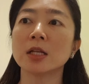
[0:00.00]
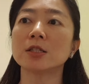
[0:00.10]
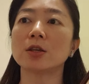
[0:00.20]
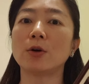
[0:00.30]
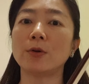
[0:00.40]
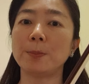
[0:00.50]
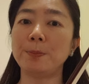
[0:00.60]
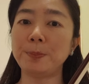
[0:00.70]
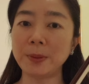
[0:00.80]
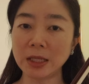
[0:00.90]
So
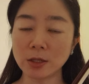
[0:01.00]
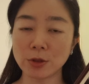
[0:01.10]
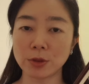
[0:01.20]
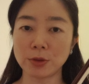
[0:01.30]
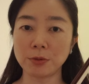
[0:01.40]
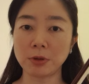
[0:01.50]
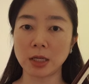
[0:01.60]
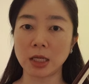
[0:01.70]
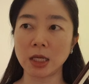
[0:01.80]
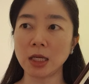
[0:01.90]

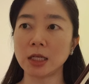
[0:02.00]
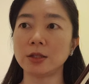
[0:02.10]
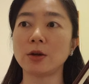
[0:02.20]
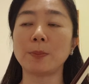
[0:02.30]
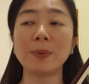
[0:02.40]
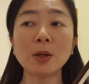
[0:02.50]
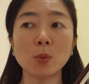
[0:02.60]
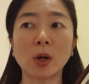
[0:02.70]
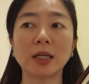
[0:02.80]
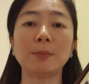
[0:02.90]
B1
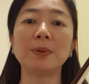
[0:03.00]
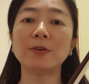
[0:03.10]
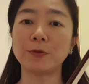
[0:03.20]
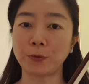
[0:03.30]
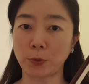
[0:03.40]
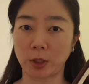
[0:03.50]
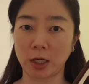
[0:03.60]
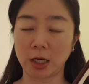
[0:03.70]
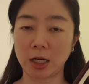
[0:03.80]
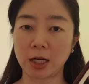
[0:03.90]
and
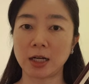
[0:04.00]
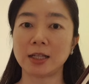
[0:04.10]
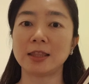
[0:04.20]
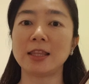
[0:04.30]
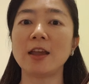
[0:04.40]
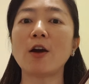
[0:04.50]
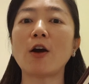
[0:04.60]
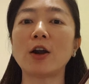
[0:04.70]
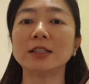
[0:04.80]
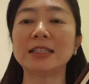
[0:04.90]
B4, they
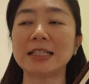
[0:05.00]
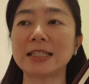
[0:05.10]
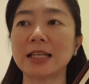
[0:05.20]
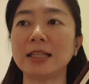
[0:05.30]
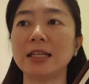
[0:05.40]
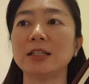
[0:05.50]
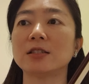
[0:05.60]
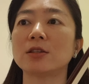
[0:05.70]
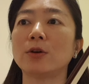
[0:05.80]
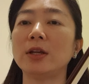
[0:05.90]
are the descending.
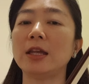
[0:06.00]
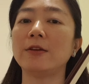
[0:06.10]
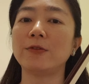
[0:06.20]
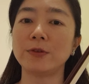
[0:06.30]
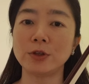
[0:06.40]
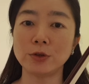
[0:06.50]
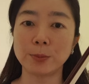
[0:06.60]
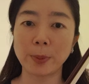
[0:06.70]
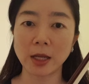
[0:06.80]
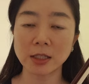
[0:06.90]
So if
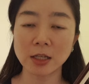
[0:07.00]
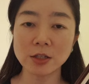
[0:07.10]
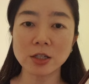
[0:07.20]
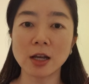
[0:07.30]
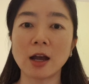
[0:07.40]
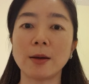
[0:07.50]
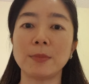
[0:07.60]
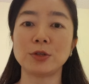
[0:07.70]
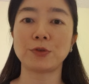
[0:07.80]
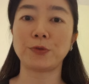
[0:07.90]
you pay attention on
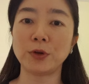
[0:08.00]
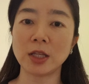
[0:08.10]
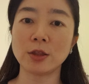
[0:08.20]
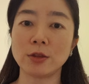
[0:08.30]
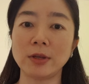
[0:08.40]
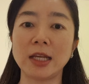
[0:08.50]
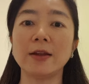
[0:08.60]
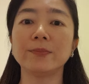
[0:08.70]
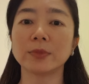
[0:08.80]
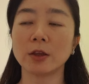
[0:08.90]
major
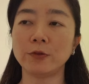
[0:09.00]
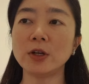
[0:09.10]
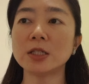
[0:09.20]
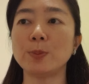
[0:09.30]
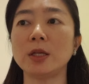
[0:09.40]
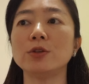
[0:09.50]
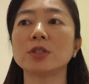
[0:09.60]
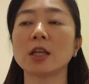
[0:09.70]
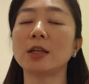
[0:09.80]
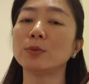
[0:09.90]
43, first beat you're
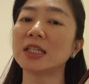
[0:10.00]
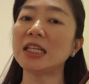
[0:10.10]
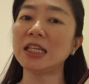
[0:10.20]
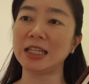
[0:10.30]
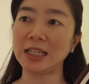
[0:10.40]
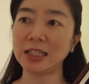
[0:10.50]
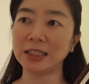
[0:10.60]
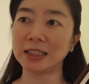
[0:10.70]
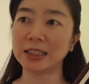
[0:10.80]
starting with E.